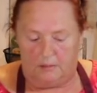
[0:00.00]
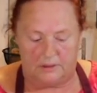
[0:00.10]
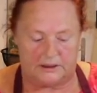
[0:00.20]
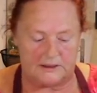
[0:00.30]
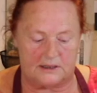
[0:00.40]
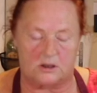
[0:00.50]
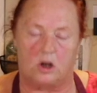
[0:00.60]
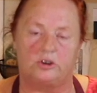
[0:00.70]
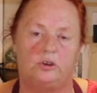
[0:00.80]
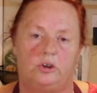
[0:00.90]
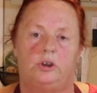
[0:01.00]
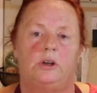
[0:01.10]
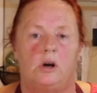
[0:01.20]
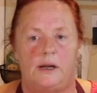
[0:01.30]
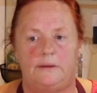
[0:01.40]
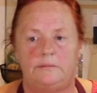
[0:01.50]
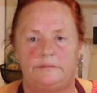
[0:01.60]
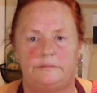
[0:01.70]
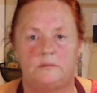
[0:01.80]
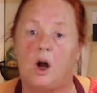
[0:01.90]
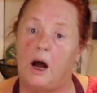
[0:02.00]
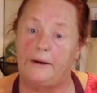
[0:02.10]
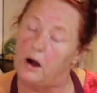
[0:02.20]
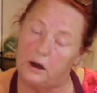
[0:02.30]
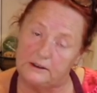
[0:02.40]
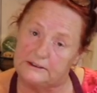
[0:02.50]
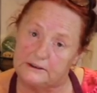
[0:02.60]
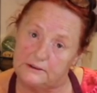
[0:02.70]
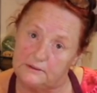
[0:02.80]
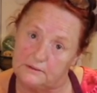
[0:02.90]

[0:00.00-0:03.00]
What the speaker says: but this is also good on hot dogs.